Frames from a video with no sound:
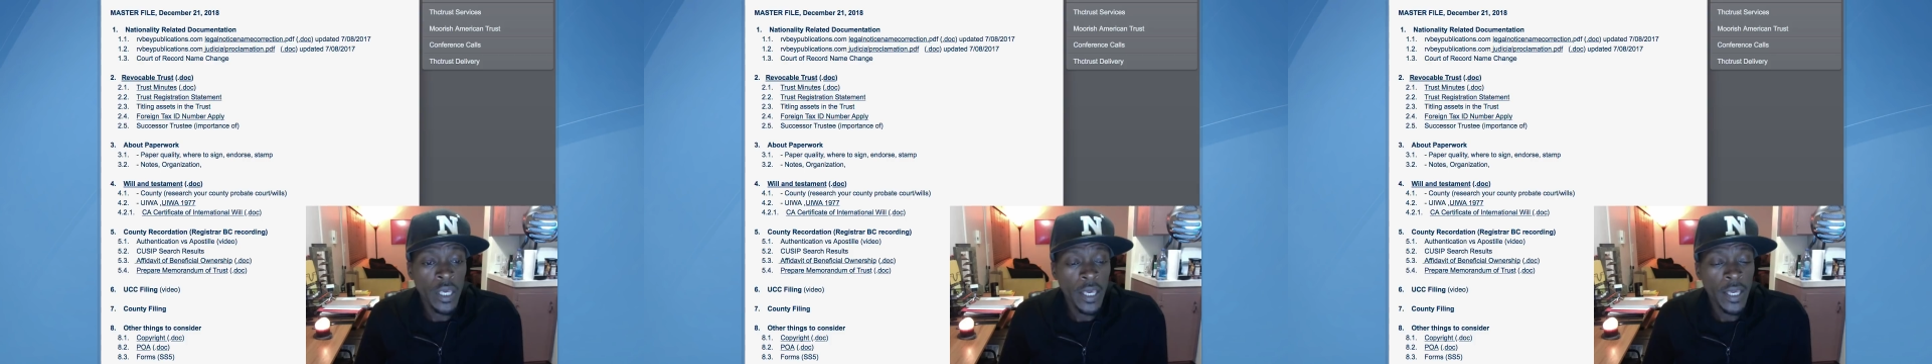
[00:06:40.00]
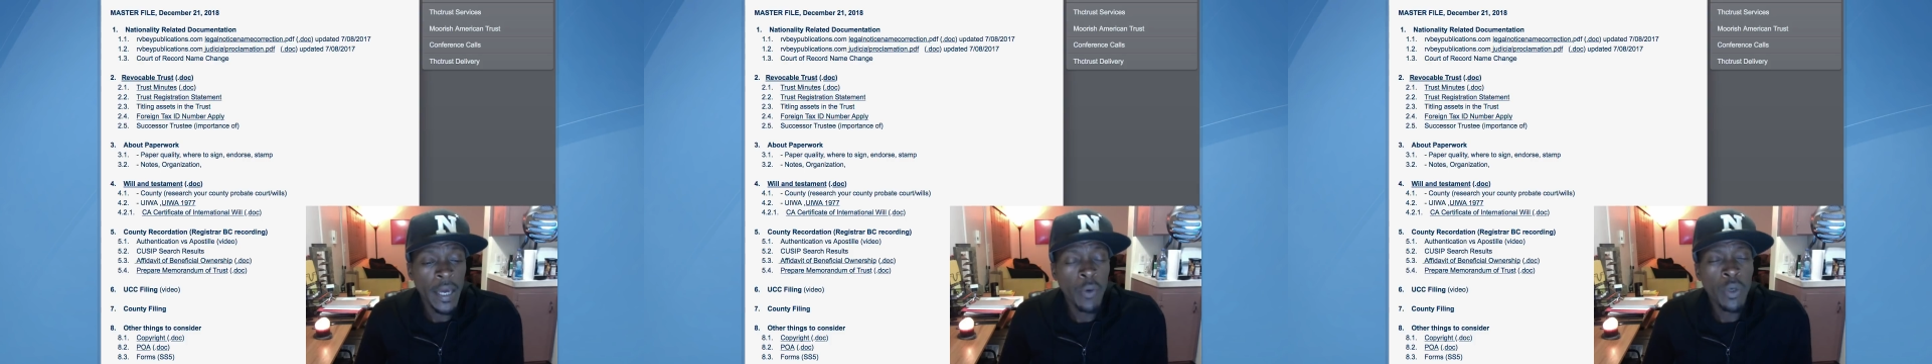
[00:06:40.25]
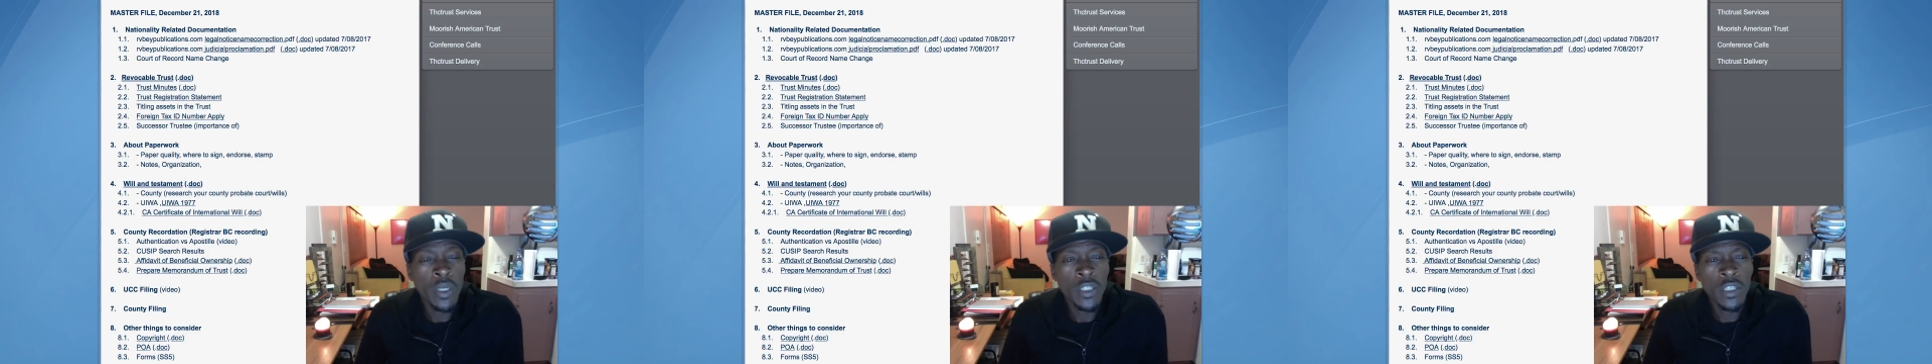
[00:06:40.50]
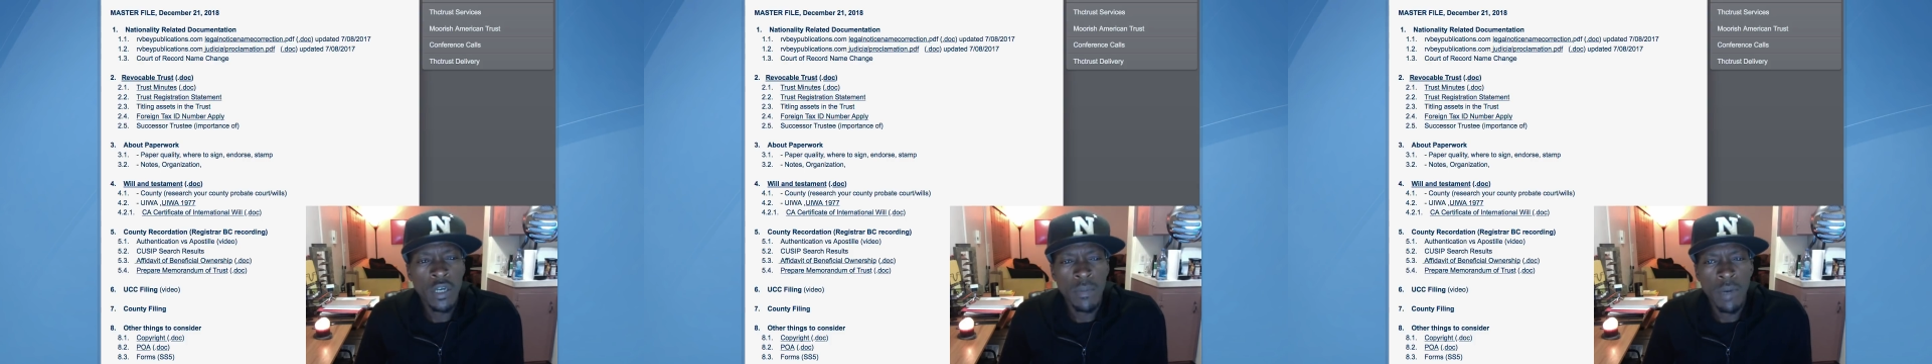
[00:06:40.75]
And now we're going to
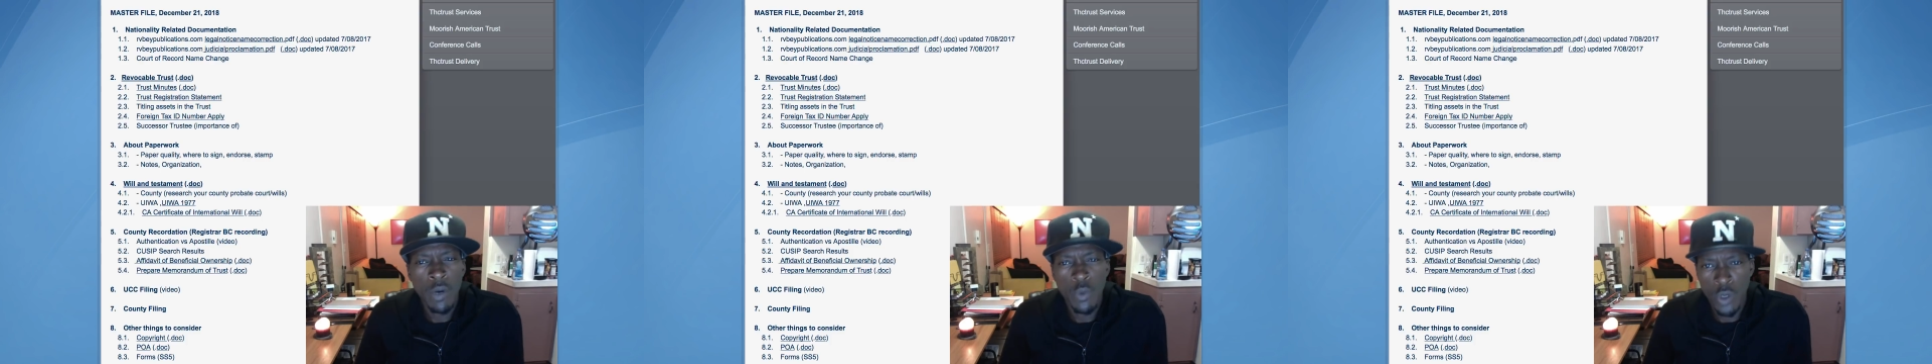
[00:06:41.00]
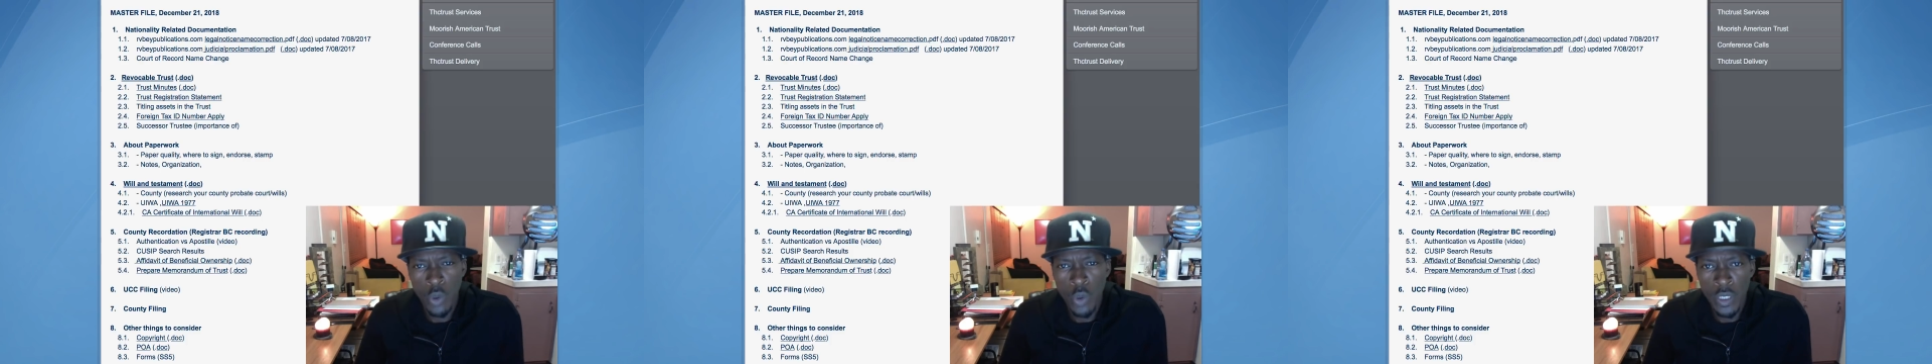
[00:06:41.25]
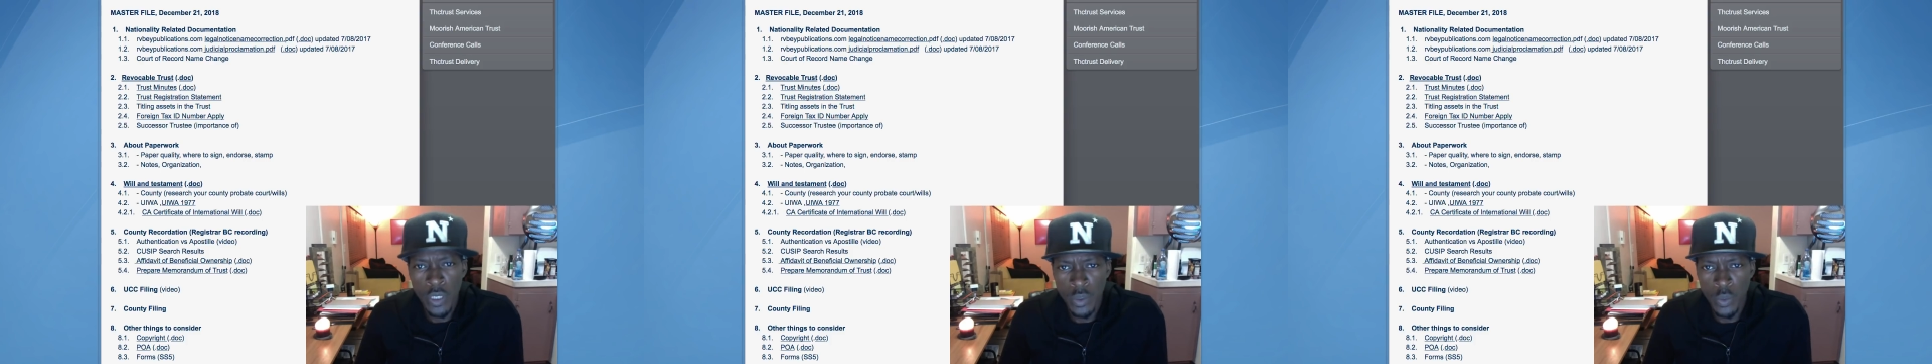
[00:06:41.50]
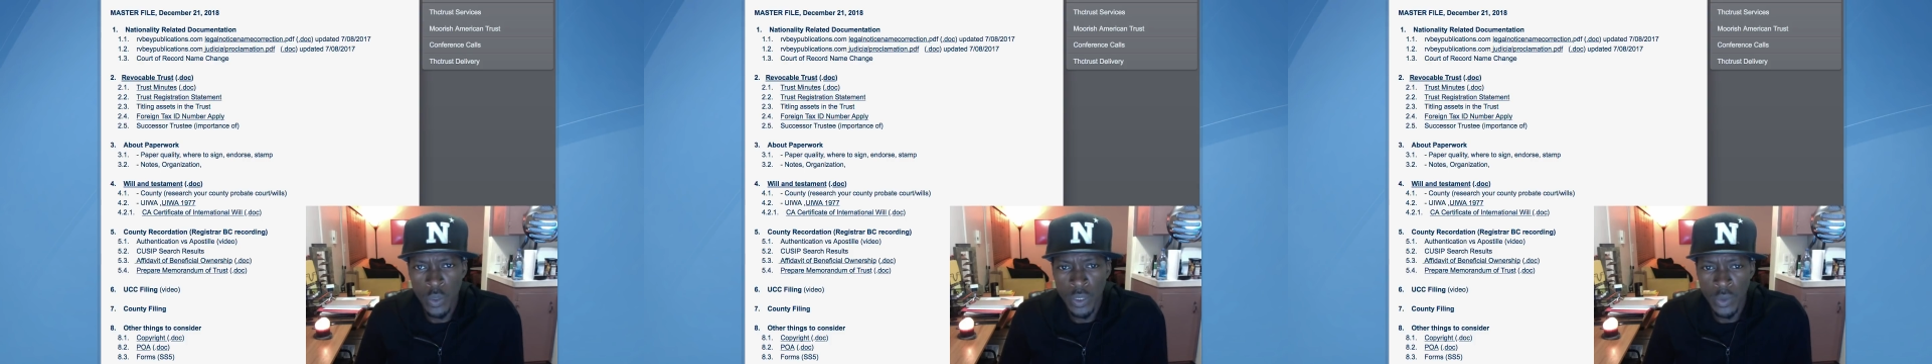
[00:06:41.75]
talk about recording
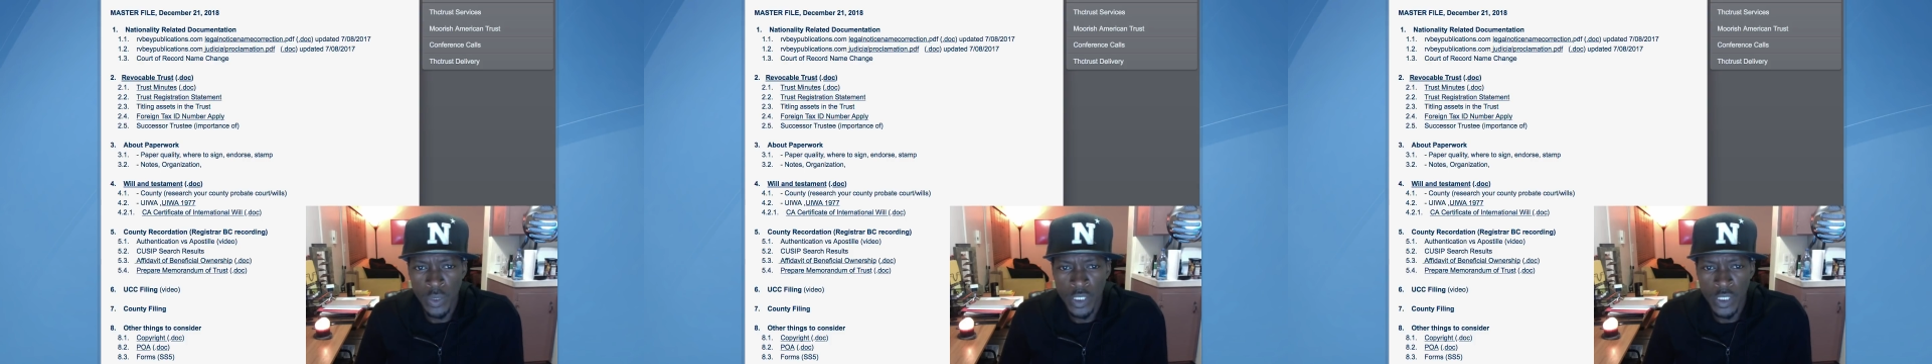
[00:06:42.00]
the will,